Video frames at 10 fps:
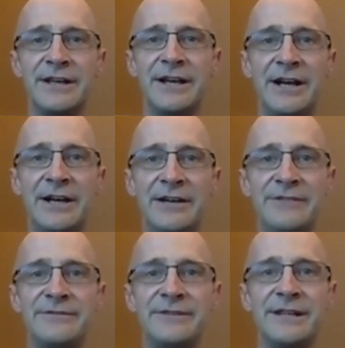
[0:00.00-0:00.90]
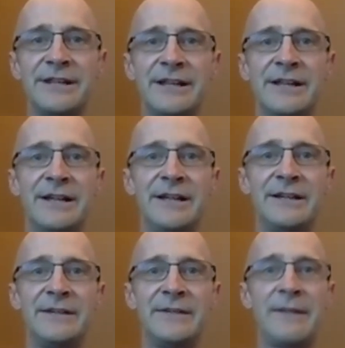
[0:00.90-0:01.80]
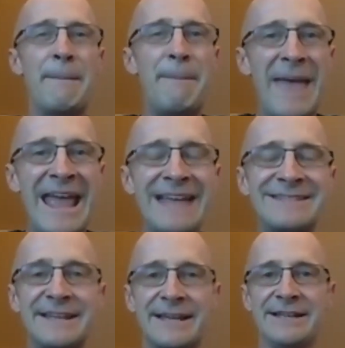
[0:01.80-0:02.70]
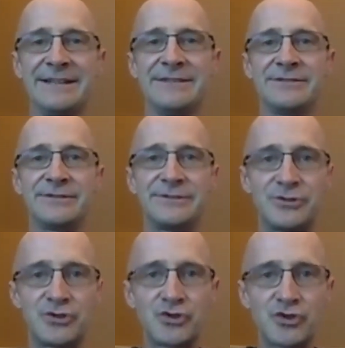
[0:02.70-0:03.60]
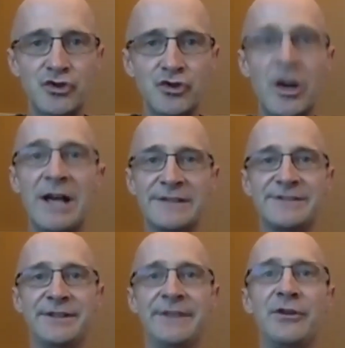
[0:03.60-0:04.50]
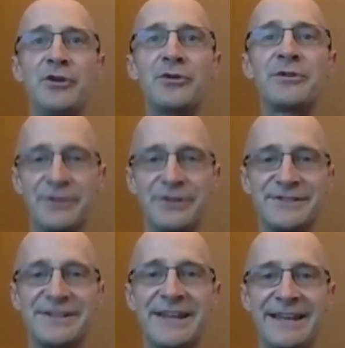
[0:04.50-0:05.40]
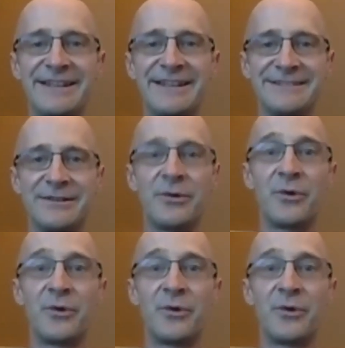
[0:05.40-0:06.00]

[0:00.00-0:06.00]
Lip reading: of the basic trust in the universe, say, or